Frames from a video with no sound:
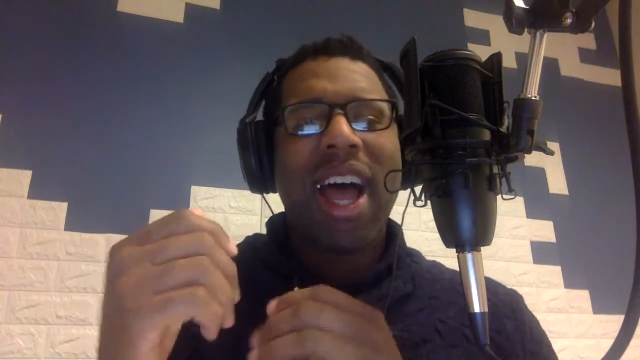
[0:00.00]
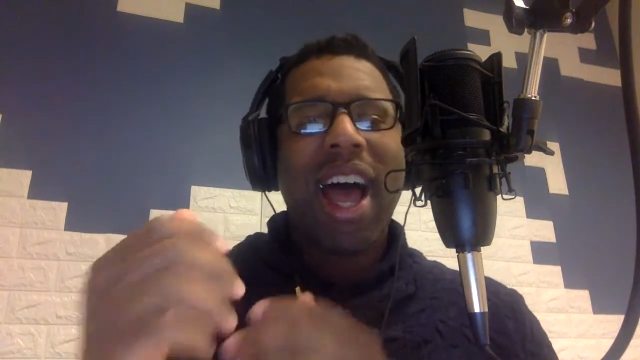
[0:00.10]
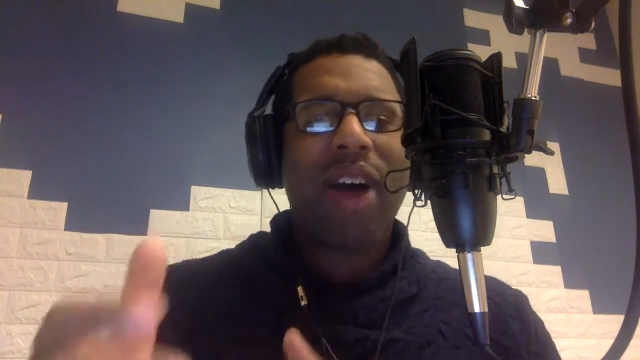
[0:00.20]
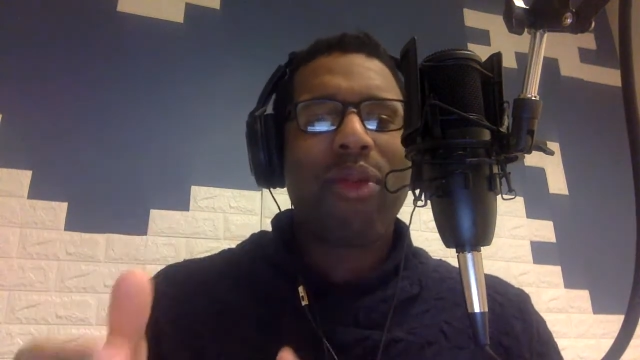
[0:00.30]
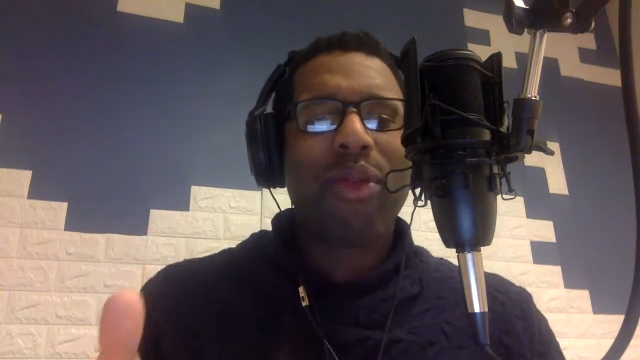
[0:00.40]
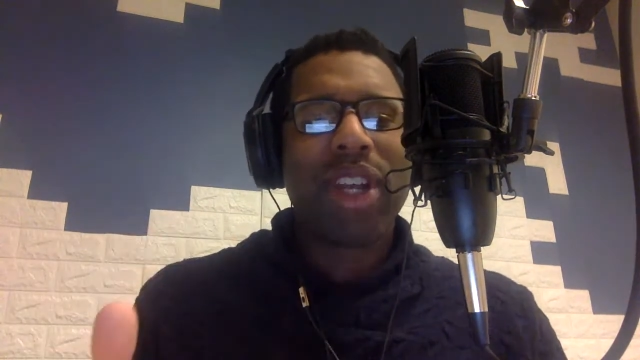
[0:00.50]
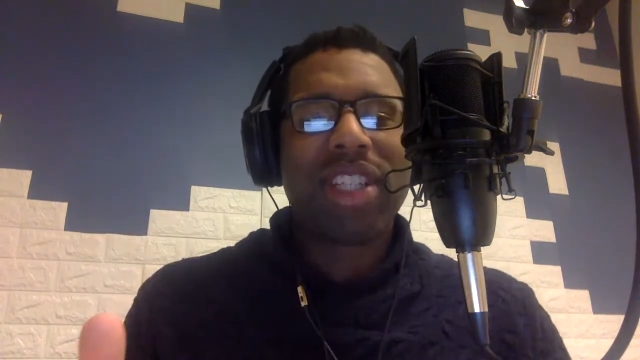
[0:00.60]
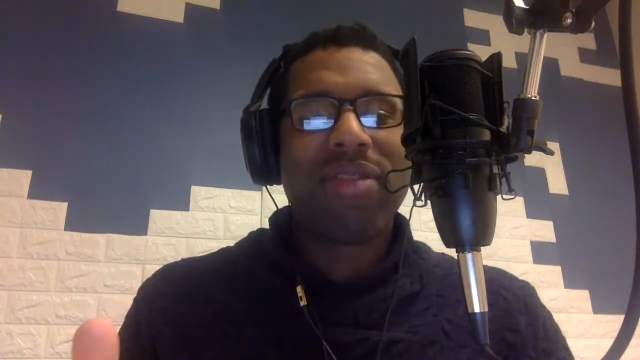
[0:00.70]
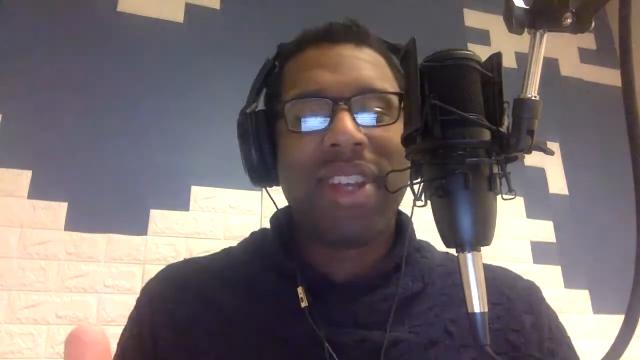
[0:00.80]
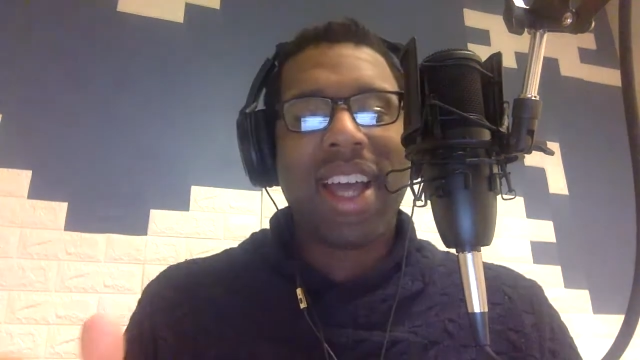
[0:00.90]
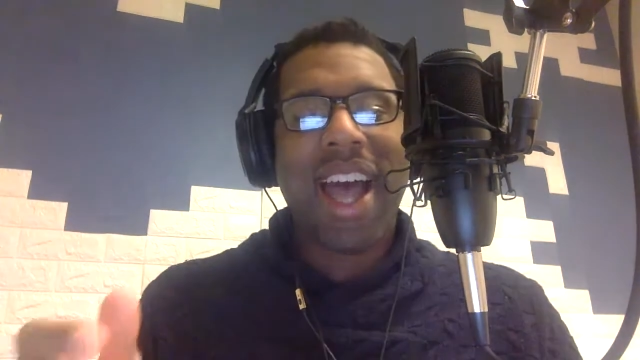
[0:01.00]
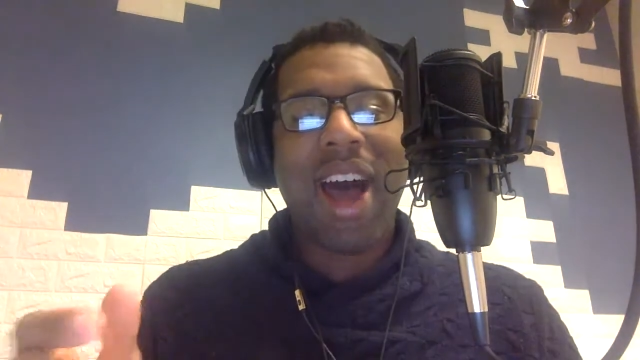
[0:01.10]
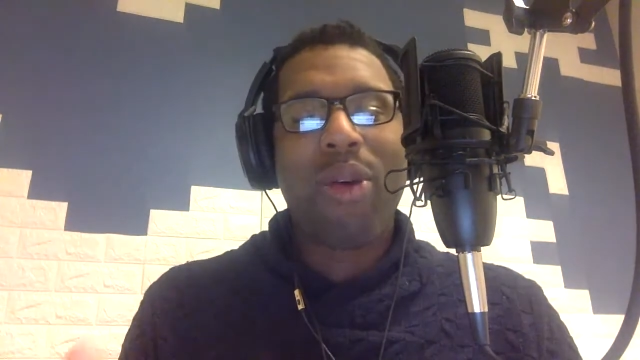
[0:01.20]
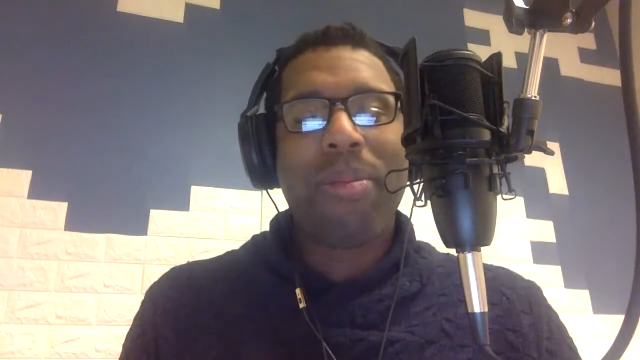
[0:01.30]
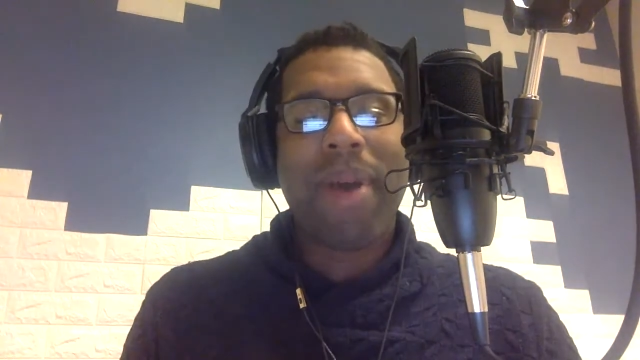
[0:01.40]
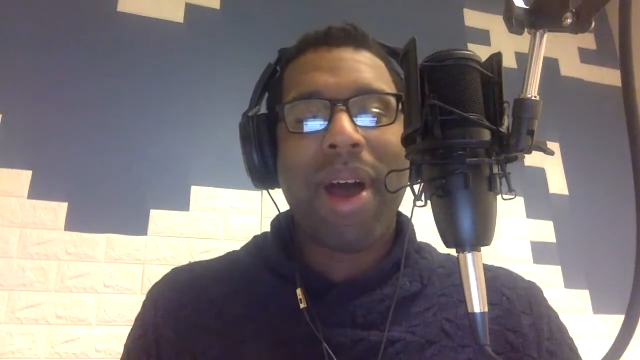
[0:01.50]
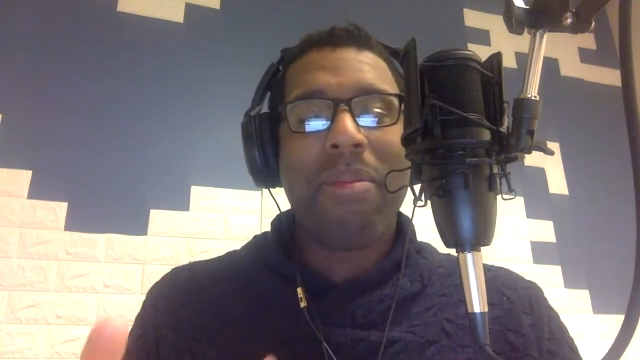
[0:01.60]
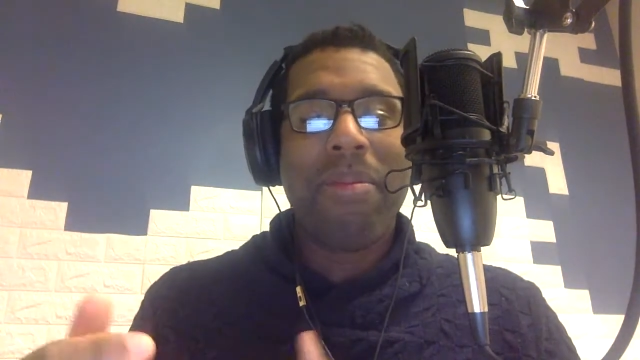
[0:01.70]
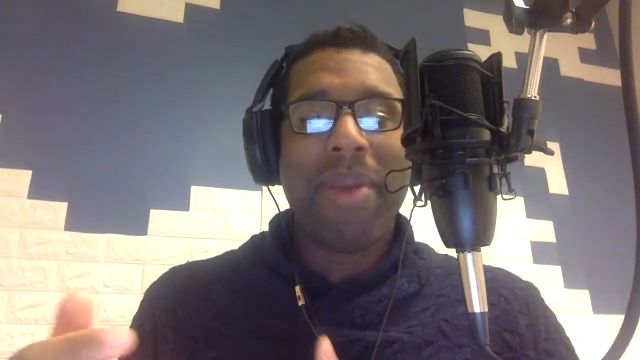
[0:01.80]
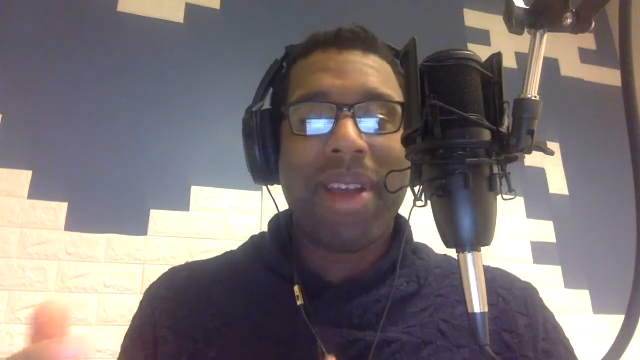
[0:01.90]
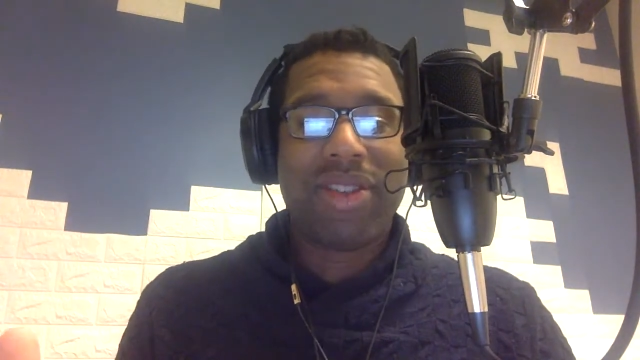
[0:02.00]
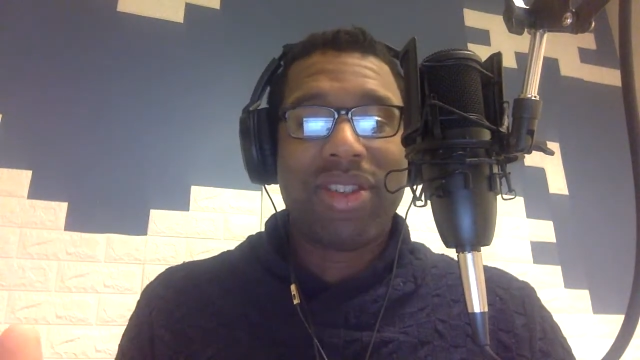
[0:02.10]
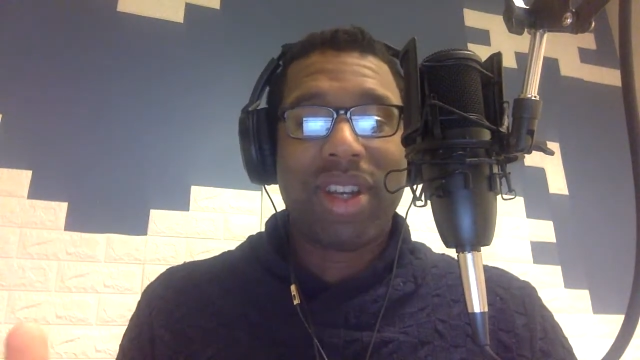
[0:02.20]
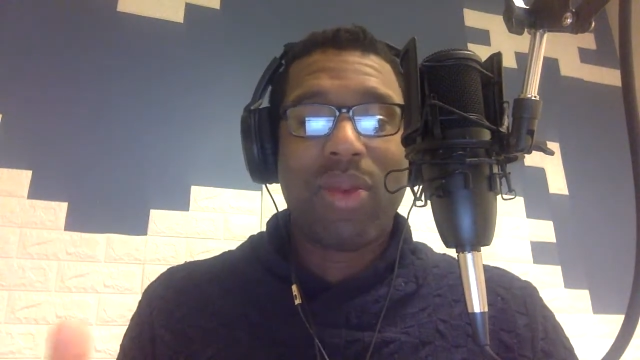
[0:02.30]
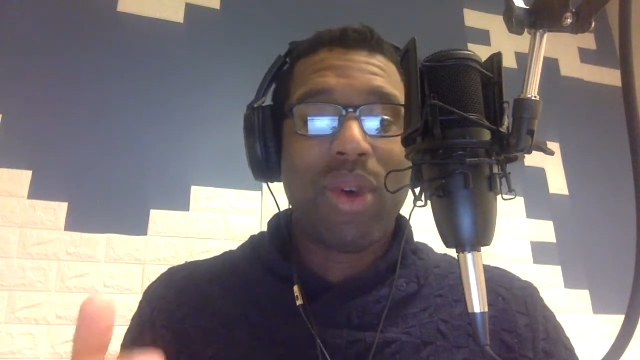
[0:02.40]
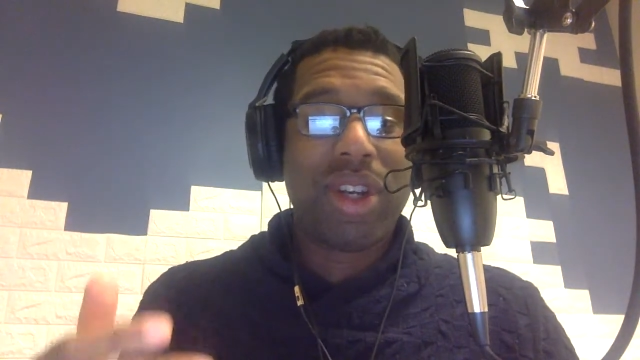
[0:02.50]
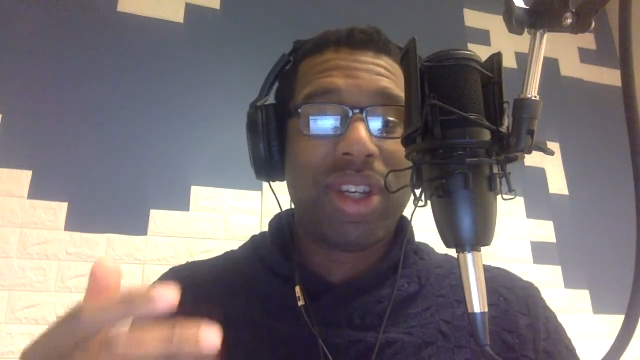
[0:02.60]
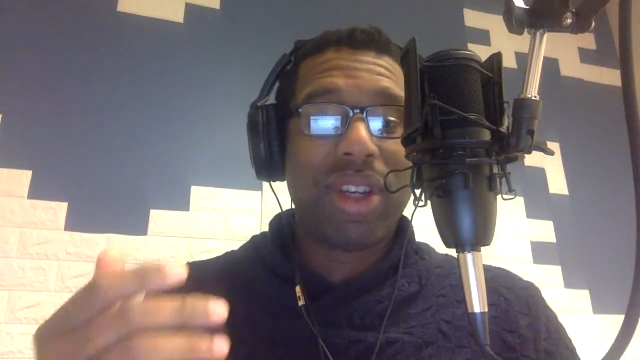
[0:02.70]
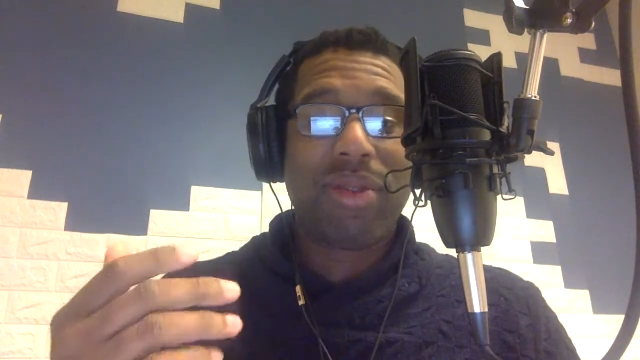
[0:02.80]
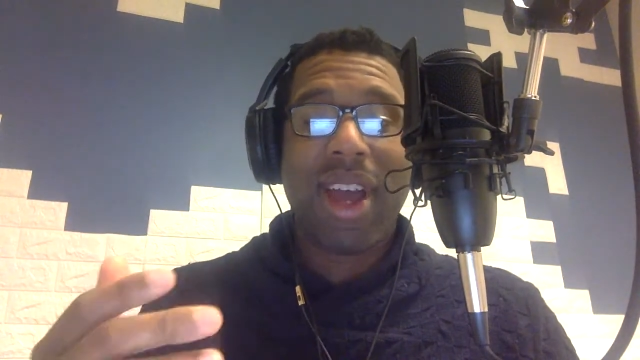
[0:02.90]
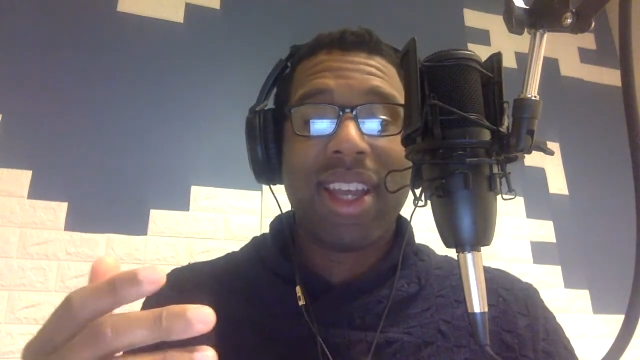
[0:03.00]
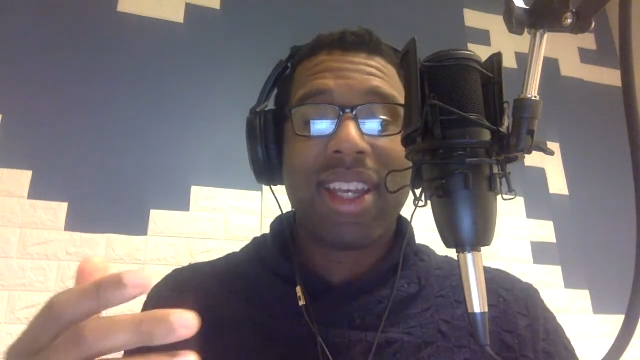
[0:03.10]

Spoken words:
outreach via outbound messaging. What do you write?